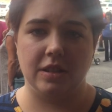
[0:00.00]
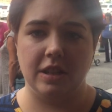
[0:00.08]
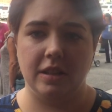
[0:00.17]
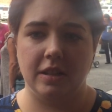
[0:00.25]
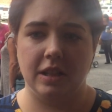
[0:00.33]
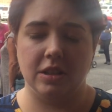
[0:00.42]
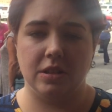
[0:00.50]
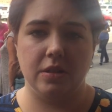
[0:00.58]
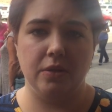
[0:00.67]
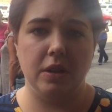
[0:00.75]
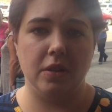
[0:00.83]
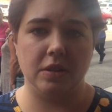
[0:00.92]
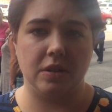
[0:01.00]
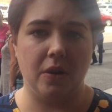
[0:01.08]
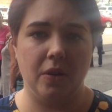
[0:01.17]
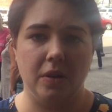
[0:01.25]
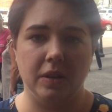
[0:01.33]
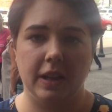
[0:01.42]
She is 2 years
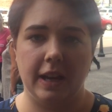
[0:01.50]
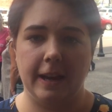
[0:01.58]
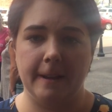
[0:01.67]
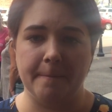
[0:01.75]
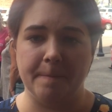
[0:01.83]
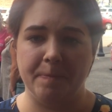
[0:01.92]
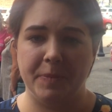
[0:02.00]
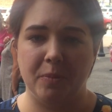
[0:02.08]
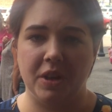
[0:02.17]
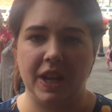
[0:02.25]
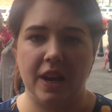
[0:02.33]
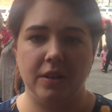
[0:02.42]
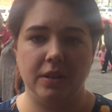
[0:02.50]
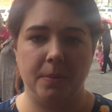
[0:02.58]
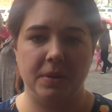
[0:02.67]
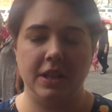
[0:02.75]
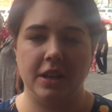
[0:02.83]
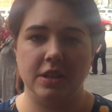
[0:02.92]
old, and without
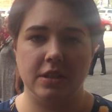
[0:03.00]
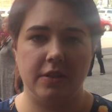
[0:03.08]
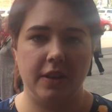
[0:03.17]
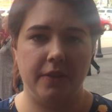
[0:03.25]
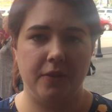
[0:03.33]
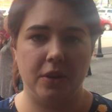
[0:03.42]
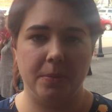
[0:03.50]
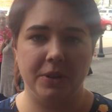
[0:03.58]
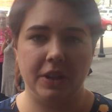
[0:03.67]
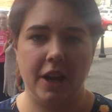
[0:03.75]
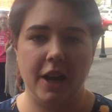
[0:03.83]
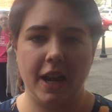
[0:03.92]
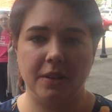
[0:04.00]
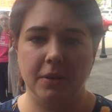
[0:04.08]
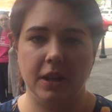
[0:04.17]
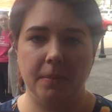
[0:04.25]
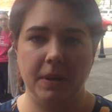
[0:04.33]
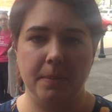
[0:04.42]
the protections of the Affordable Care Act,
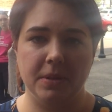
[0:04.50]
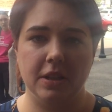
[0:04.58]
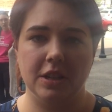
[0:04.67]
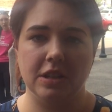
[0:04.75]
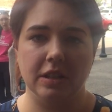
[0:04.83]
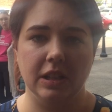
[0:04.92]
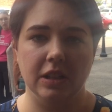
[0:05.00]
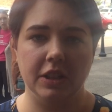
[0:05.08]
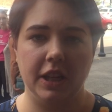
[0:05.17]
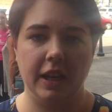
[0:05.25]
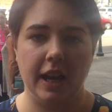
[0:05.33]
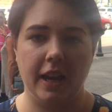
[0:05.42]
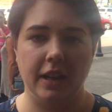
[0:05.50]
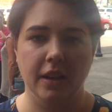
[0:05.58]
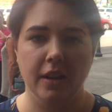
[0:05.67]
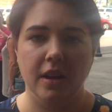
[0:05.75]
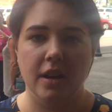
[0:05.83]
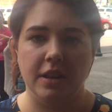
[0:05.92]
we could be potentially looking at
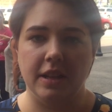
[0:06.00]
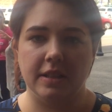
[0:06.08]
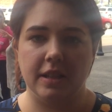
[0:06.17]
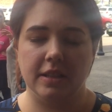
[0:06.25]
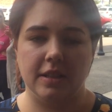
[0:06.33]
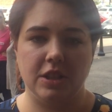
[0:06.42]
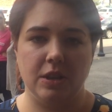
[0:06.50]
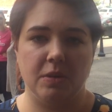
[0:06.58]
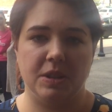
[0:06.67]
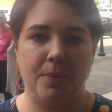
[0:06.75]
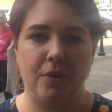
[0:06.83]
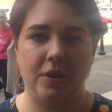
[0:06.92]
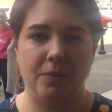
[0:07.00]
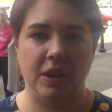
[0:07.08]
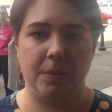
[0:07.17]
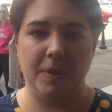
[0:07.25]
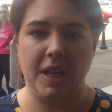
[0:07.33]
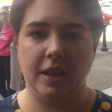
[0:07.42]
these things that she was born
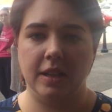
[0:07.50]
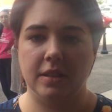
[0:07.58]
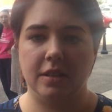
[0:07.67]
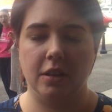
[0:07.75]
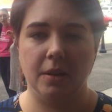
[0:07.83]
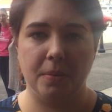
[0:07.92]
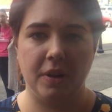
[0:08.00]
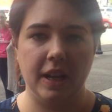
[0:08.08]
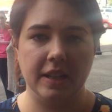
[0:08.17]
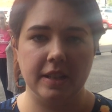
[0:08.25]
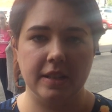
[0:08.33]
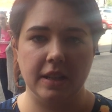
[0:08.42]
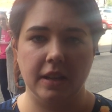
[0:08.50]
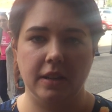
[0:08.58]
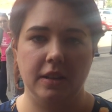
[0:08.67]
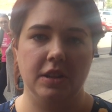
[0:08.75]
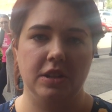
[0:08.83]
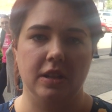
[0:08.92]
with being considered pre-existing
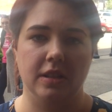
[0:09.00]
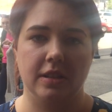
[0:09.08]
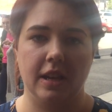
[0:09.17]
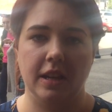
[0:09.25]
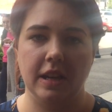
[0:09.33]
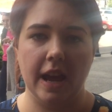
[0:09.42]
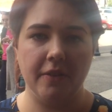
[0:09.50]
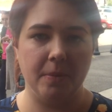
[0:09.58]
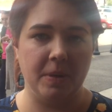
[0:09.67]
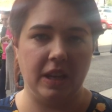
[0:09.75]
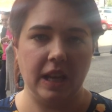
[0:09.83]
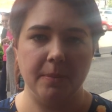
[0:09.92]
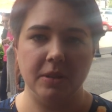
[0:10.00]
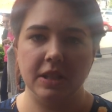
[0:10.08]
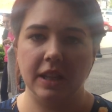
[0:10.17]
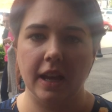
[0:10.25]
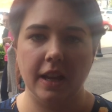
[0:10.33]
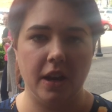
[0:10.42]
conditions and never being able
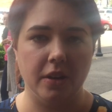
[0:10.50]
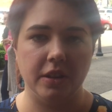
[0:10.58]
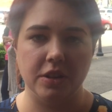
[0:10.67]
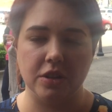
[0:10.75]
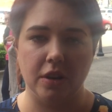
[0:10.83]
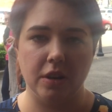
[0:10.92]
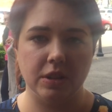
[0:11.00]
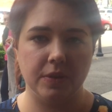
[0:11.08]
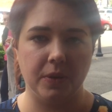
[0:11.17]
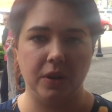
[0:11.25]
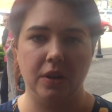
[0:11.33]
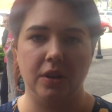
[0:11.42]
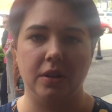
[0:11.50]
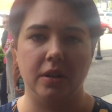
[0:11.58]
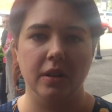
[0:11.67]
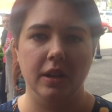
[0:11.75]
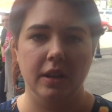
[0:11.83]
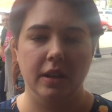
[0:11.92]
to get health insurance for her.